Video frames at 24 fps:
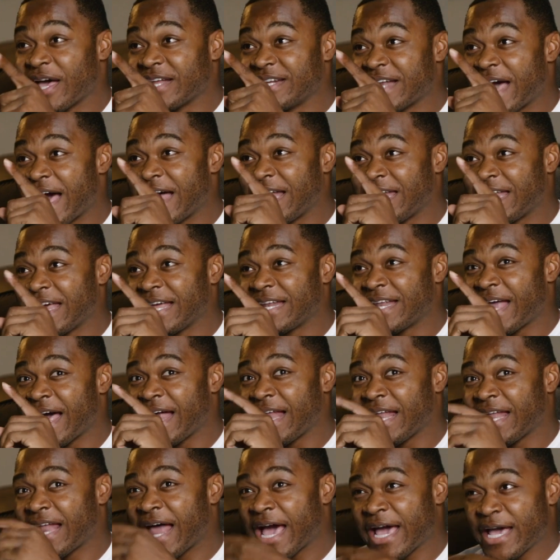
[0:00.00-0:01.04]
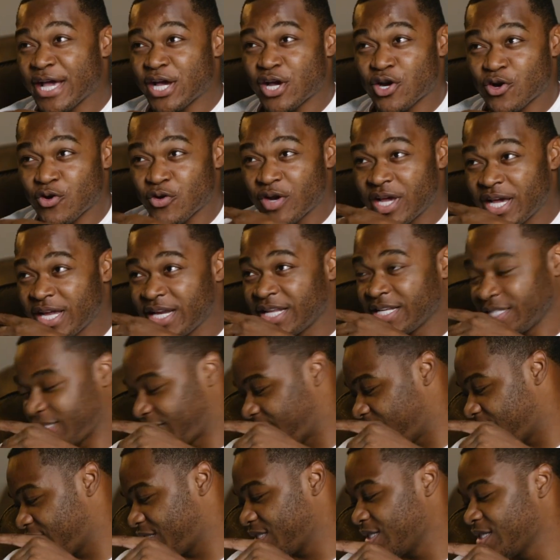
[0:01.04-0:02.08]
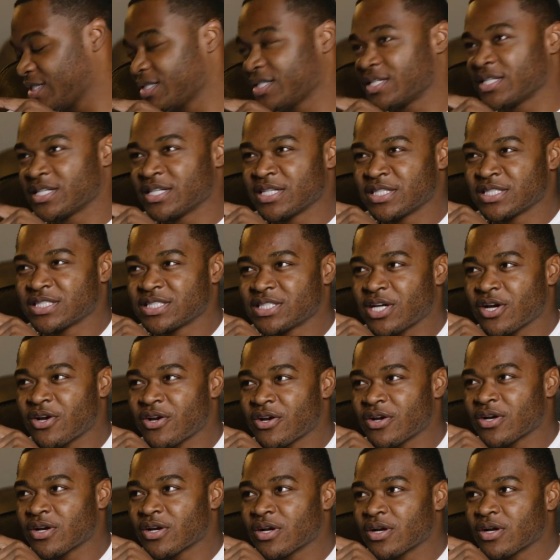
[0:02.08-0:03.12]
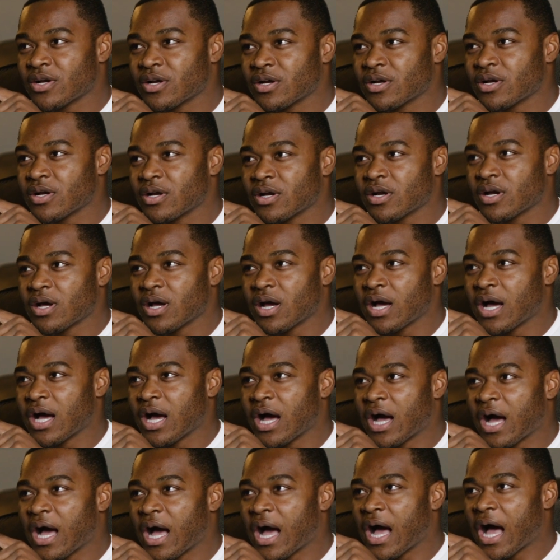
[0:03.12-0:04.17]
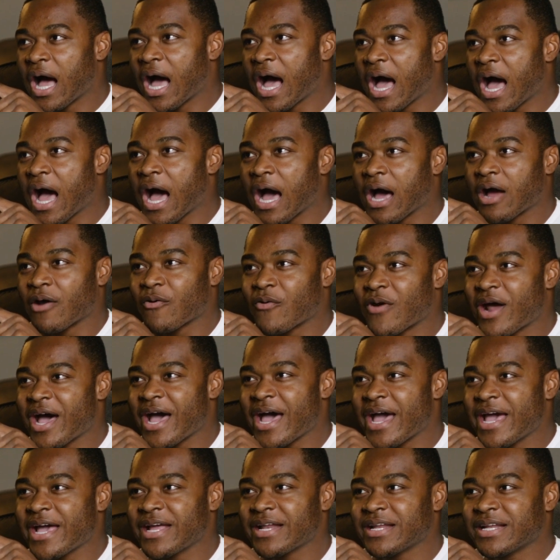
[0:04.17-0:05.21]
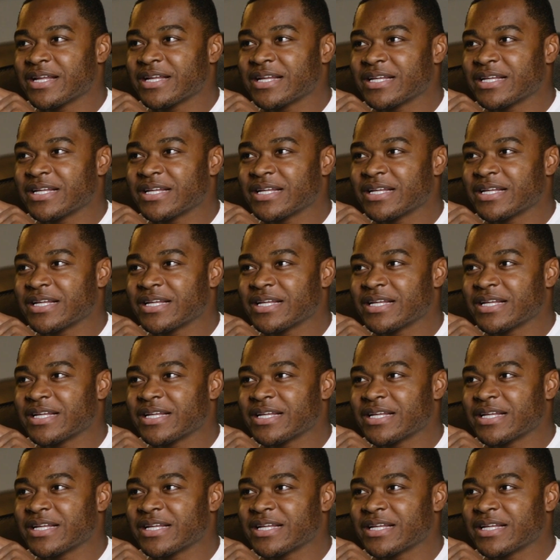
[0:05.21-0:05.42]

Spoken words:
And that light greenish shirt. Ah, right.